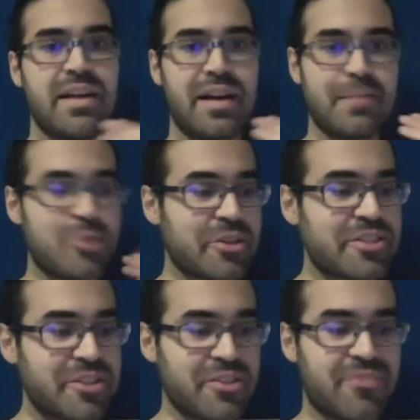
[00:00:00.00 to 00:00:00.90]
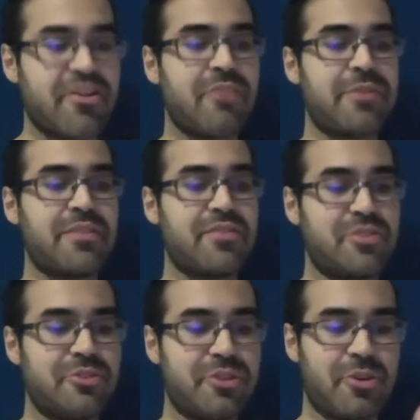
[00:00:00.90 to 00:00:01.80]
So consider the following
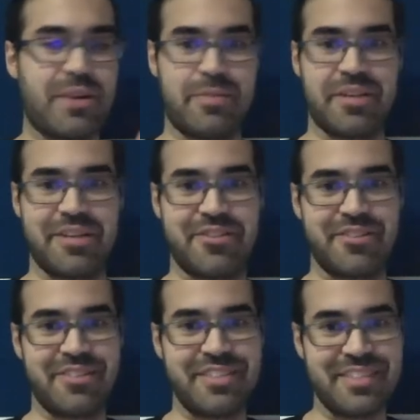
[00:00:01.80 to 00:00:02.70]
pseudocode application,